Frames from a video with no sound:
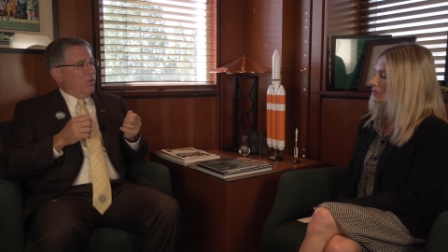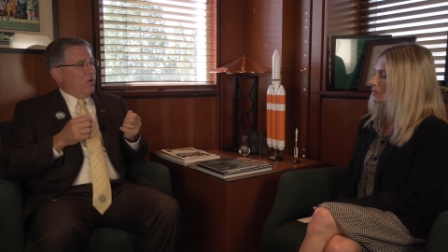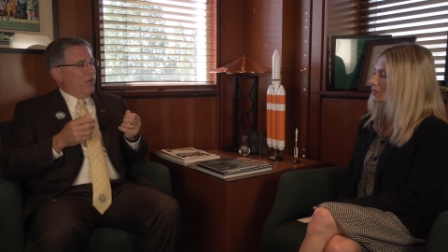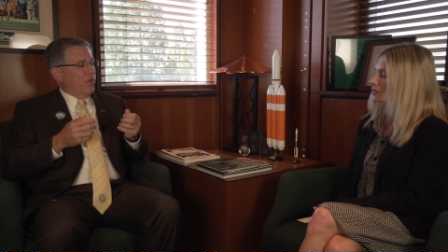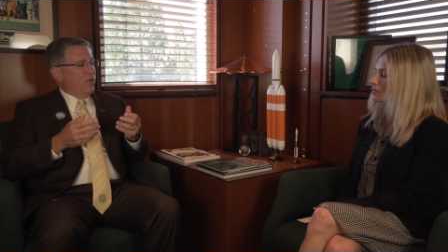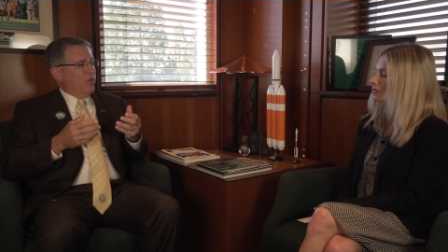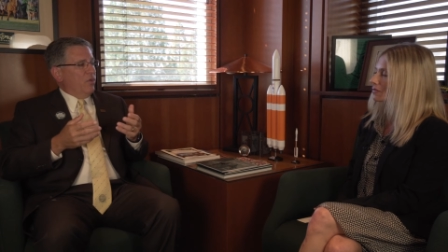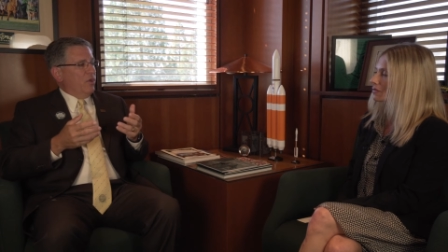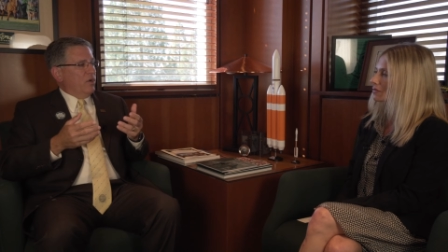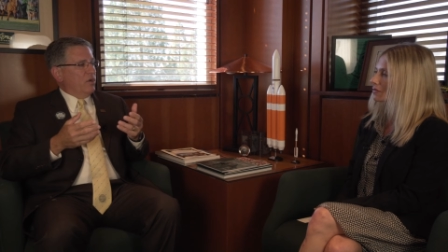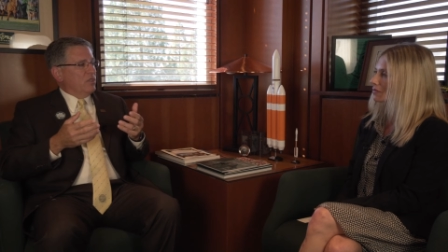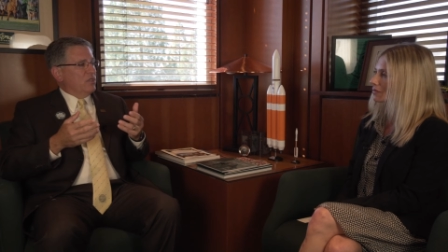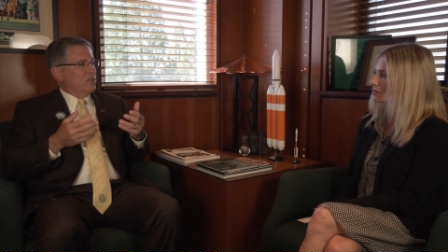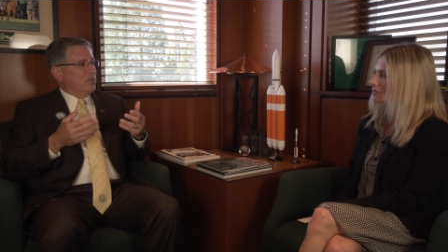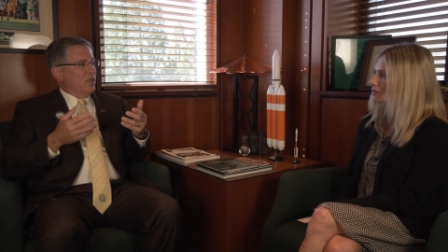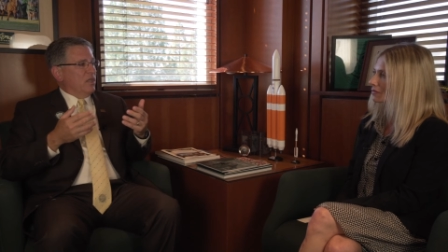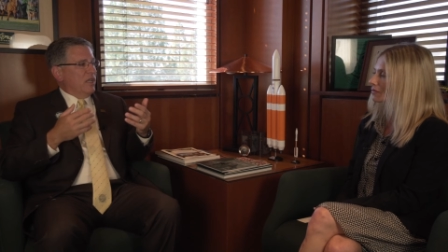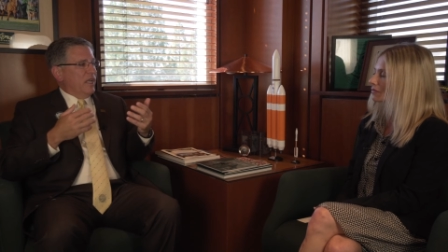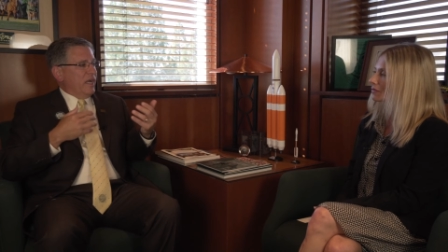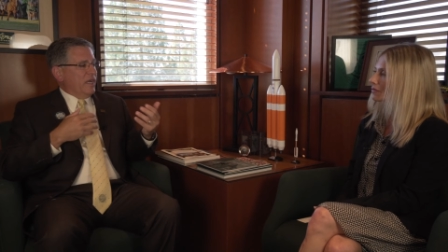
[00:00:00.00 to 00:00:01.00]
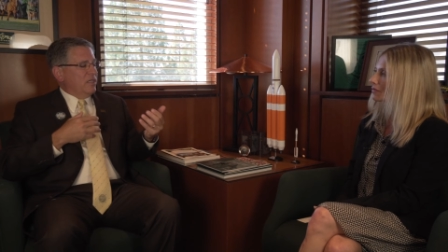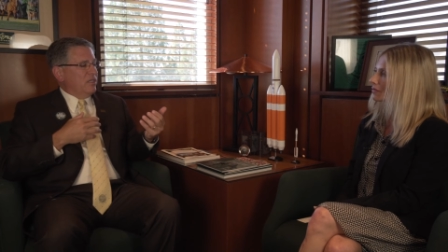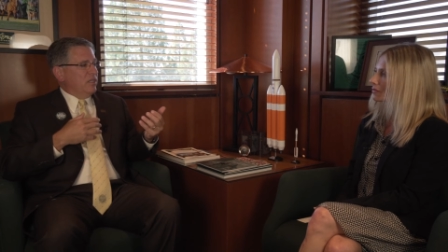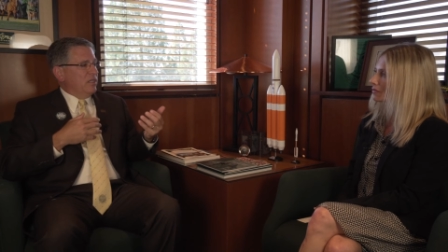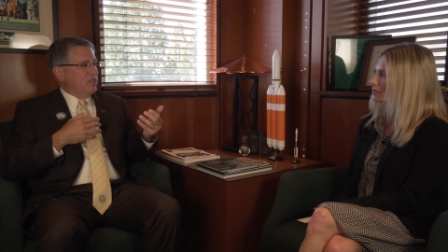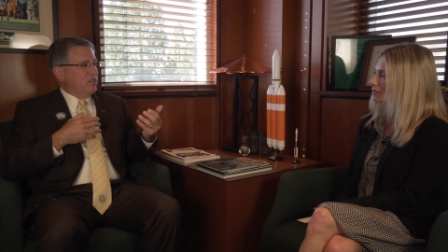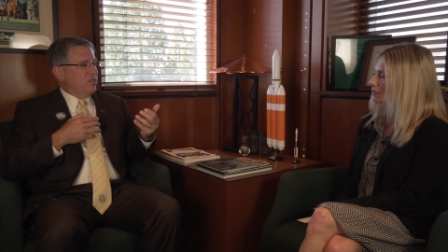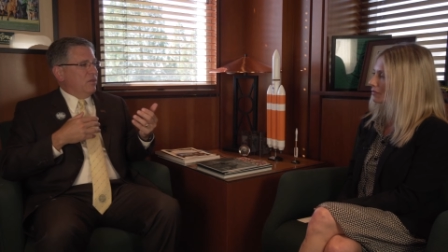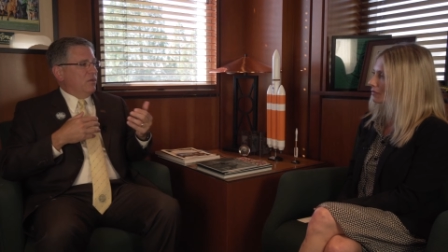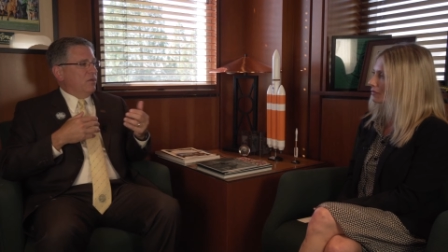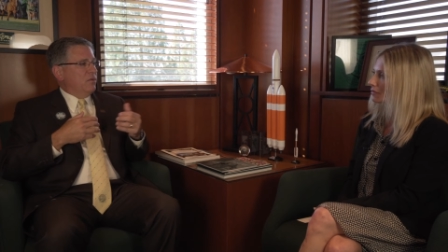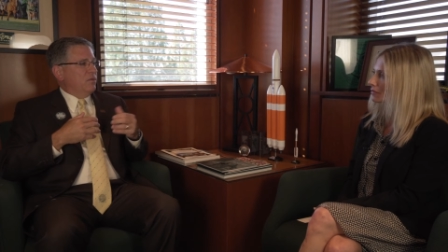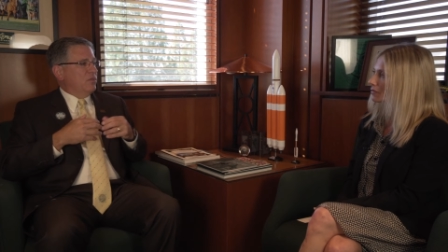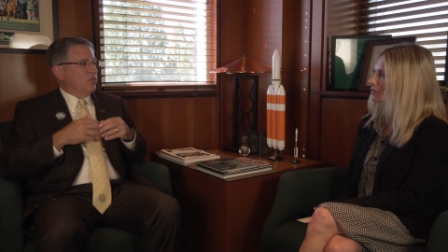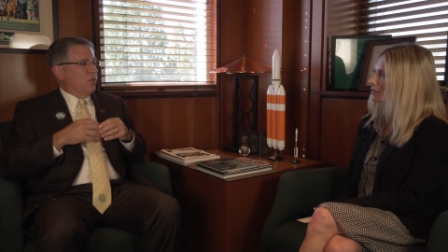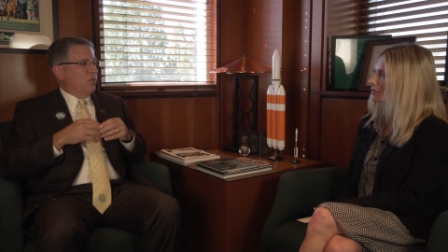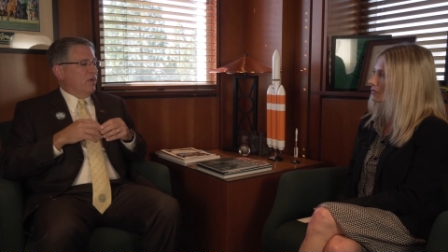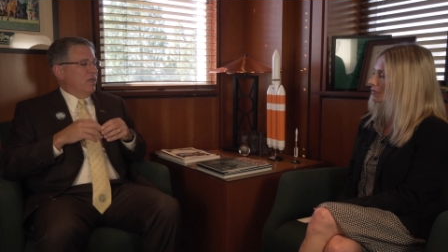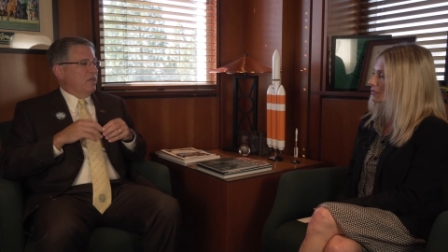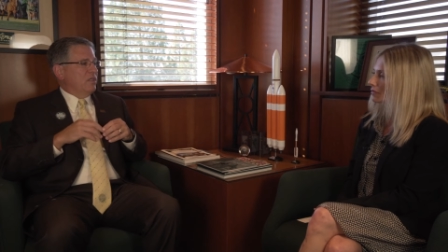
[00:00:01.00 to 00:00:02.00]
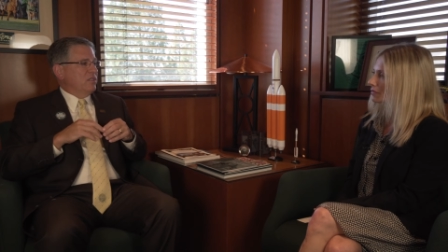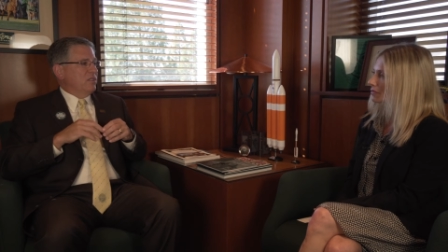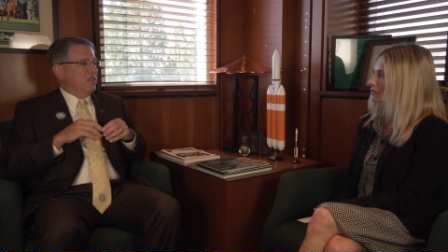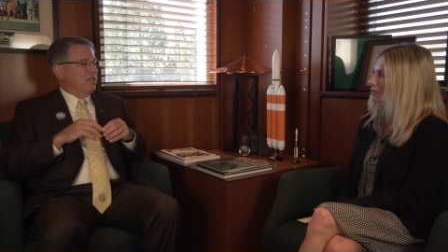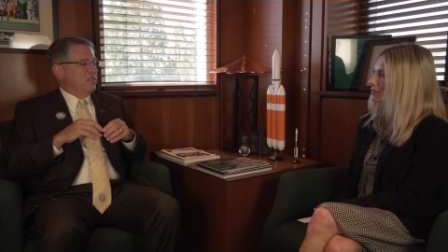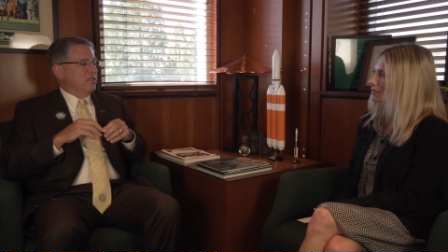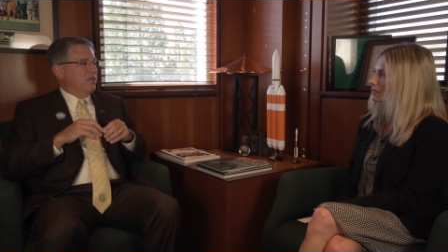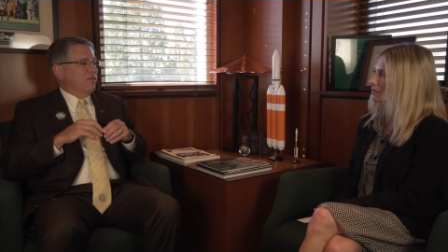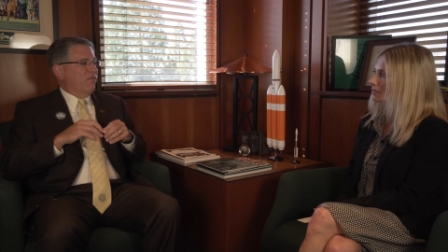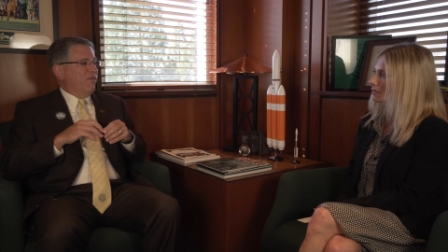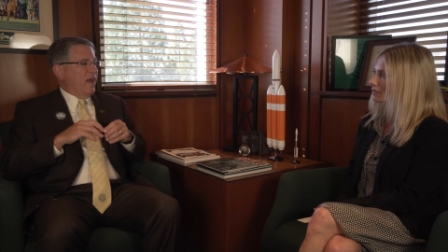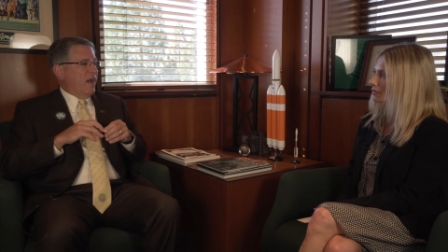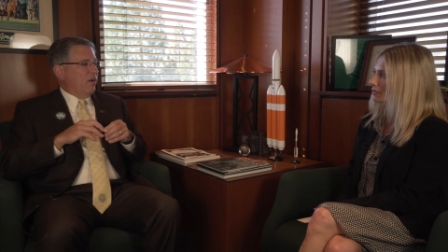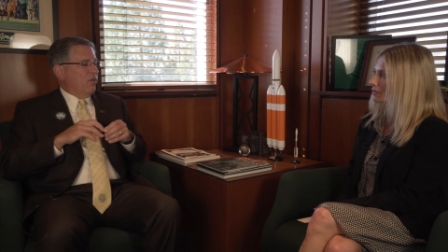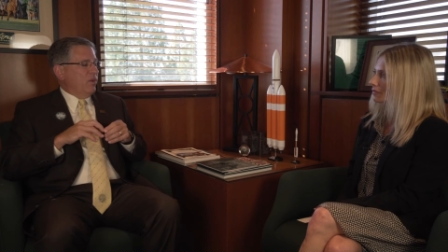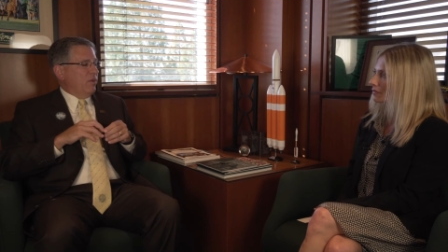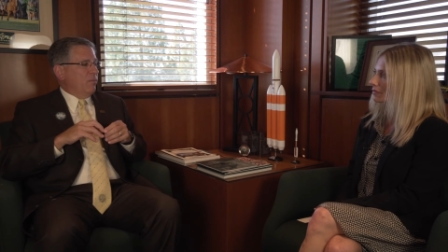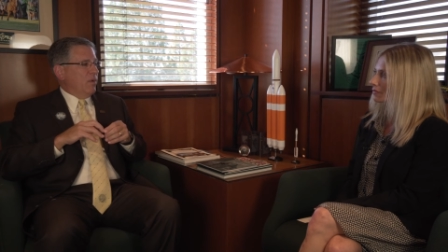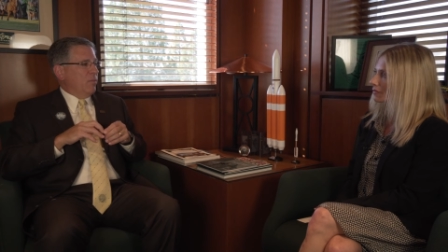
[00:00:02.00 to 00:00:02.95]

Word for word: whether they're selected to join us as a faculty